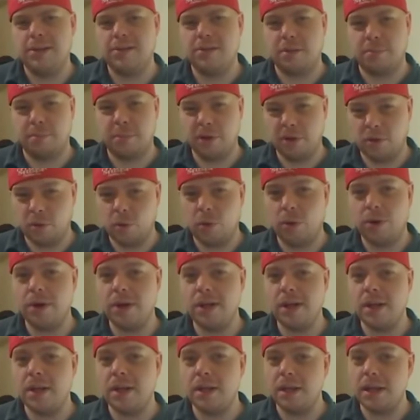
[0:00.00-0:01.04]
is a
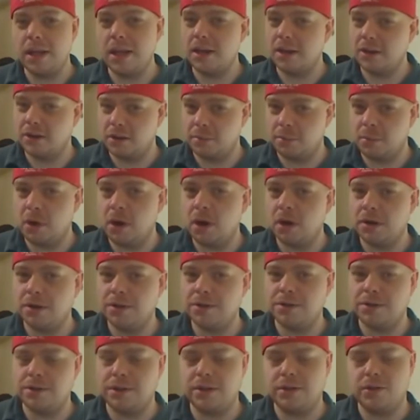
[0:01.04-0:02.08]
minority in a
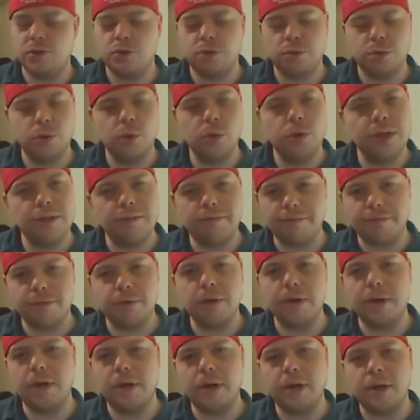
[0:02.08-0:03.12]
democracy truly
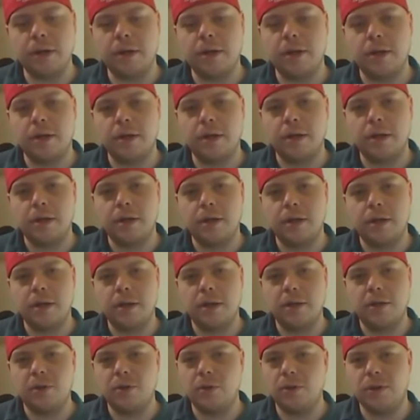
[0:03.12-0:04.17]
free?
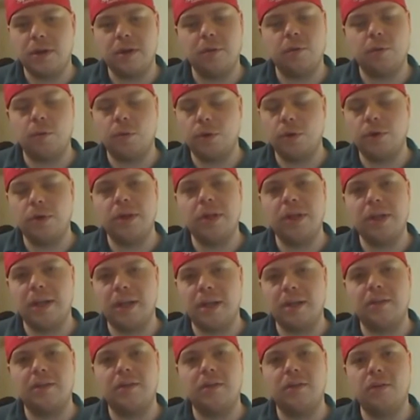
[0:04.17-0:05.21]
Do they really
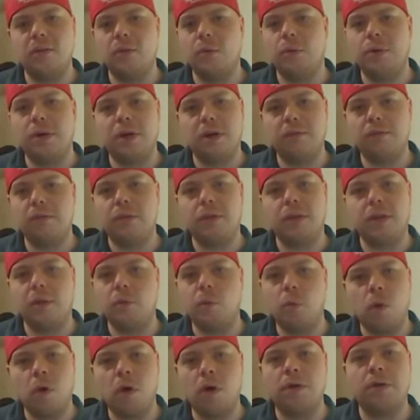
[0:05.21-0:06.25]
get to do whatever they
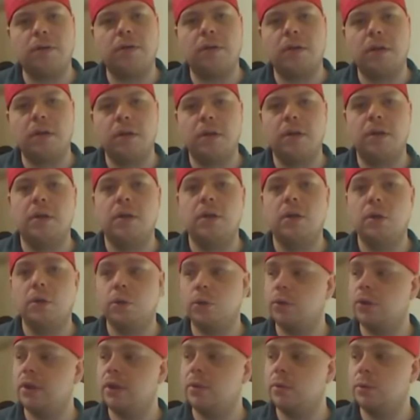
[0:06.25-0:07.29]
want?
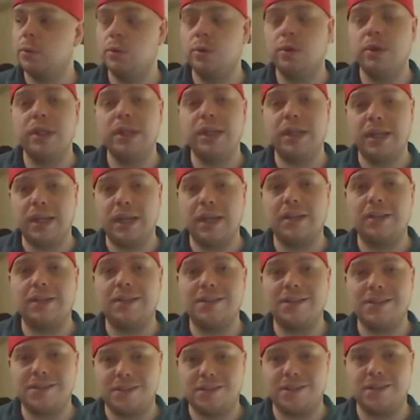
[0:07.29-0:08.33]
Do they really get
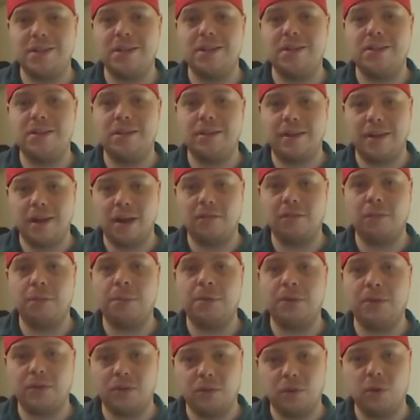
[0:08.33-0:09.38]
to see the
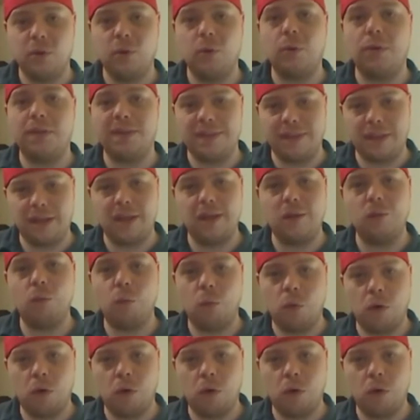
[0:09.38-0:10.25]
government do what they